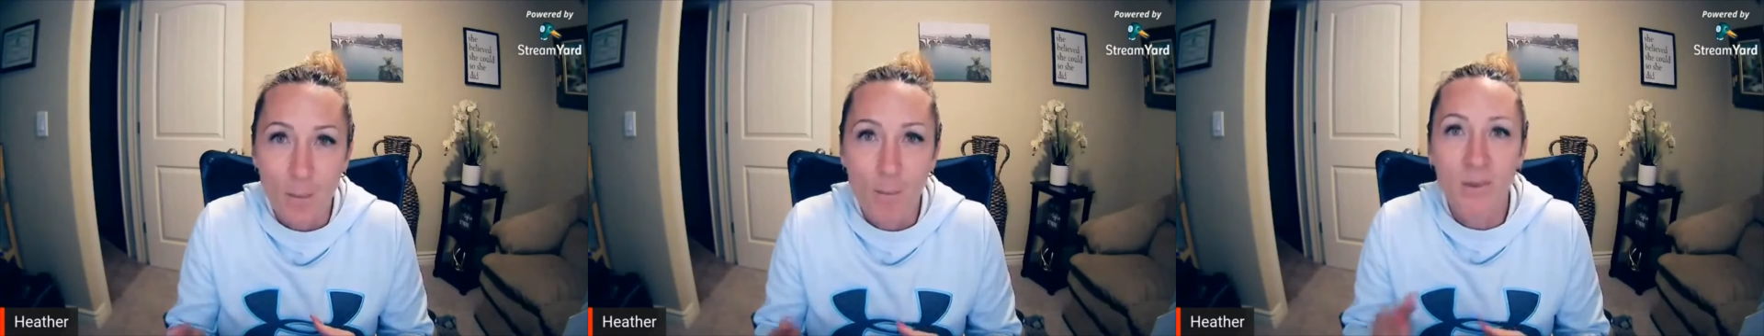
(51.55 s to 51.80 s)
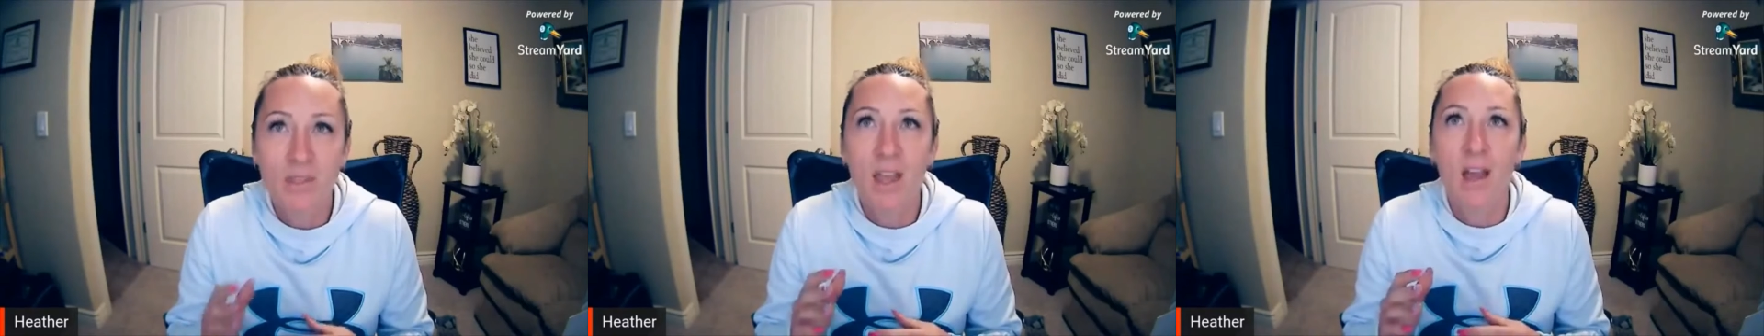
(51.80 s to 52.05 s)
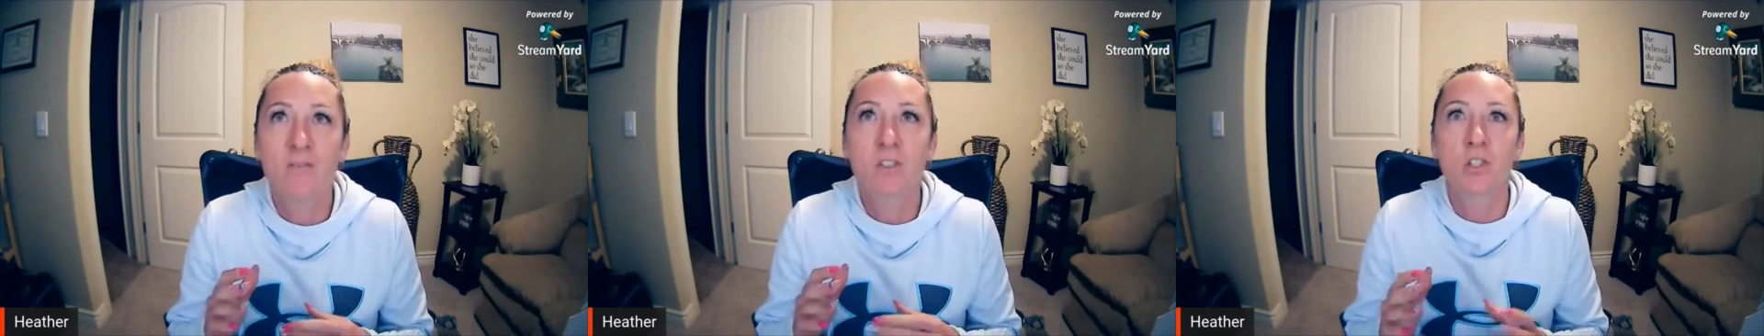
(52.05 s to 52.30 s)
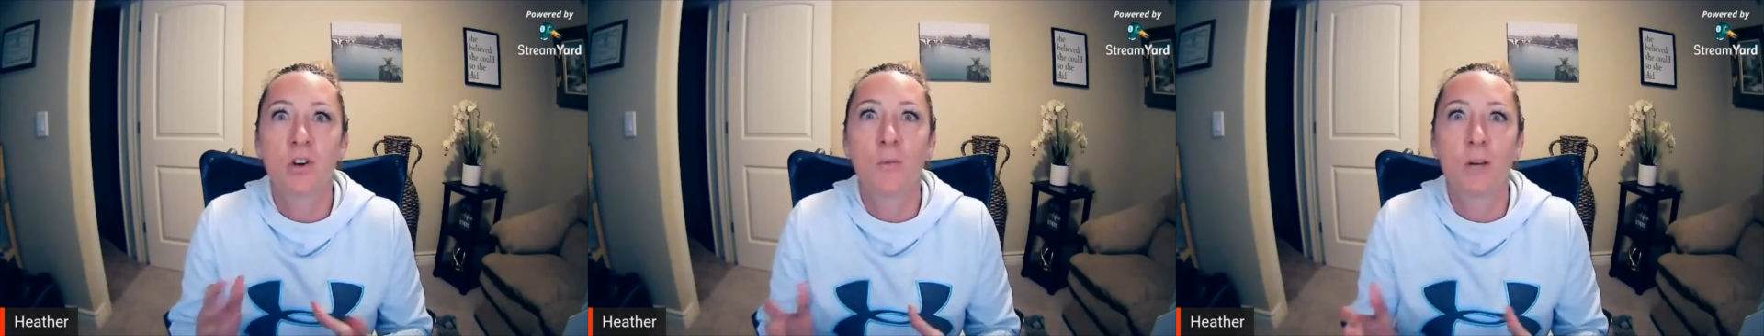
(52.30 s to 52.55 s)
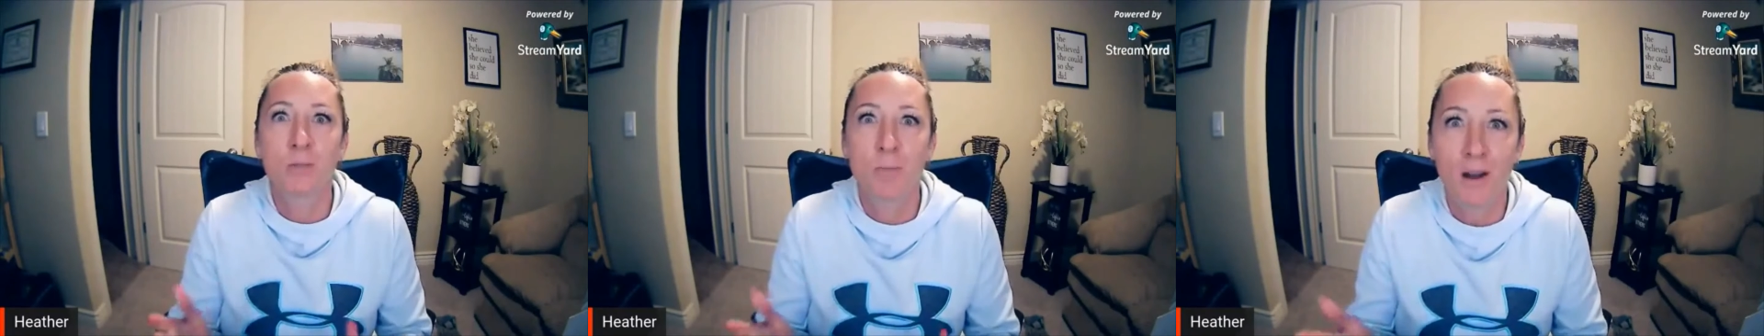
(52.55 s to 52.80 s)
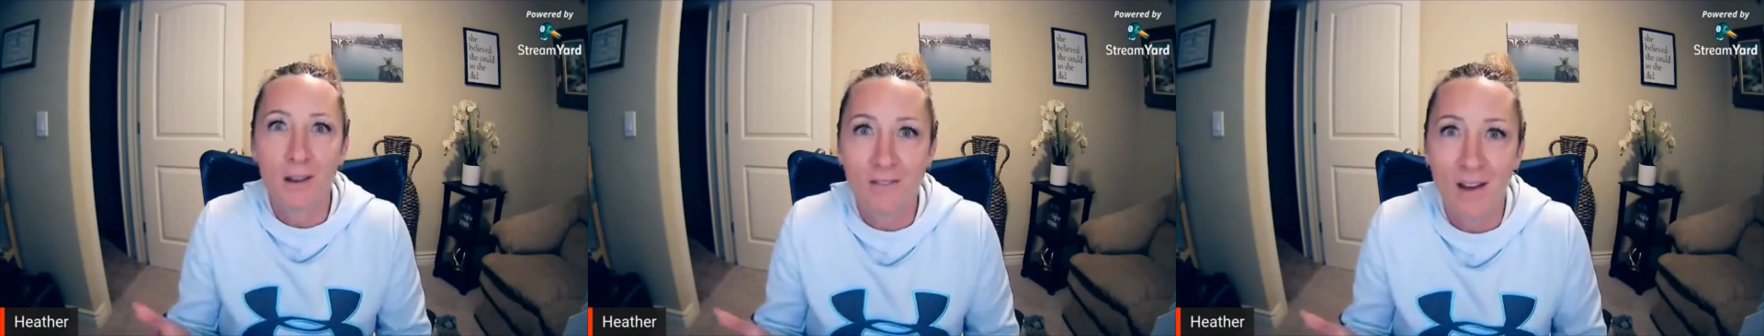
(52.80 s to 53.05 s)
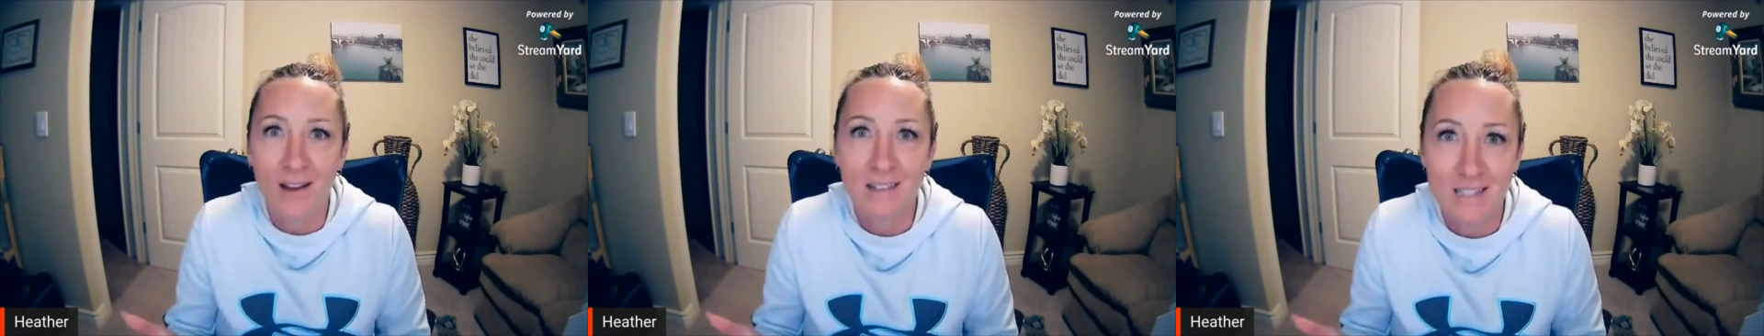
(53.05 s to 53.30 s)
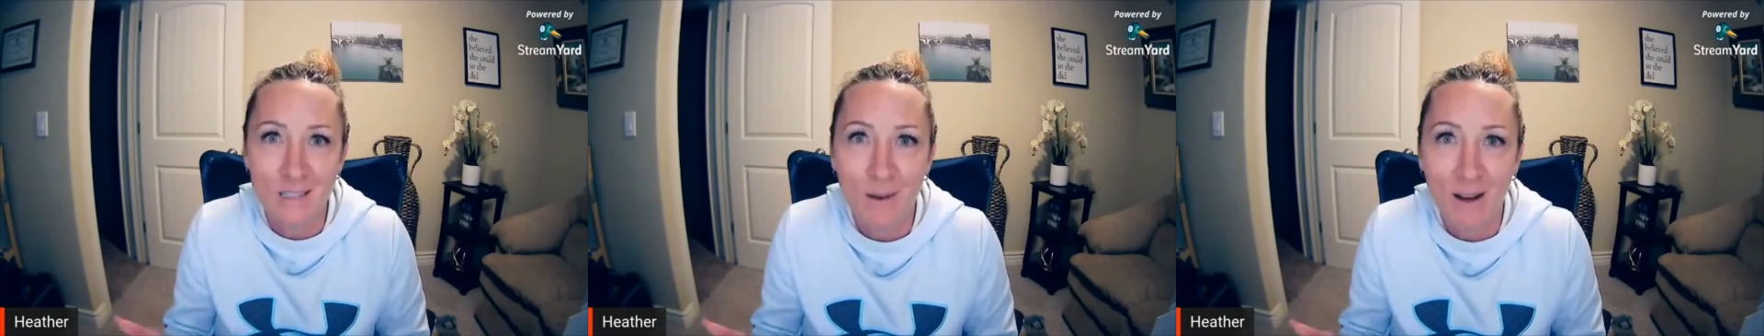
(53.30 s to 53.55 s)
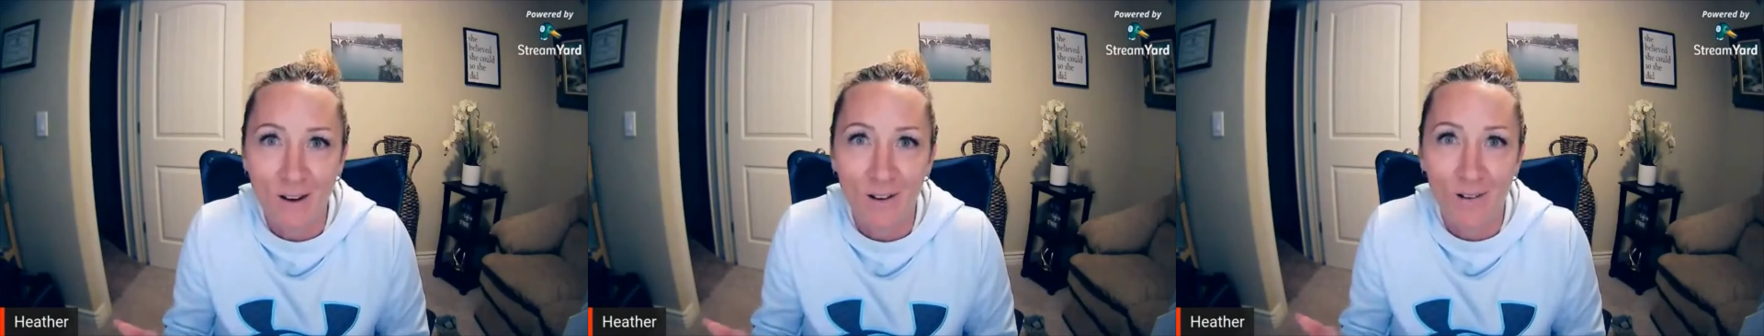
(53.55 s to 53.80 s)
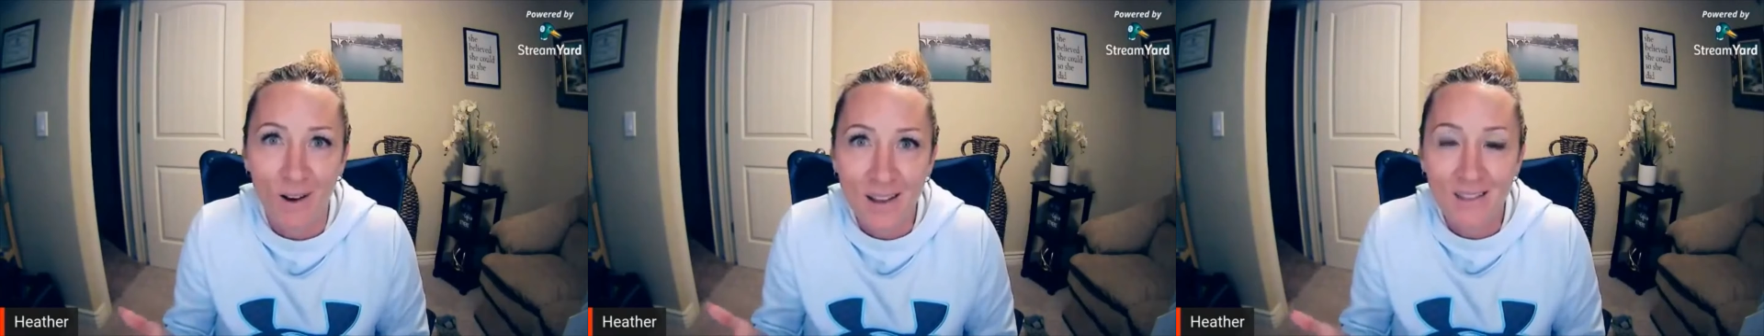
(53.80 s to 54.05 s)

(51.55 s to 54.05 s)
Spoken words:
But they have so much body fat to spare, right?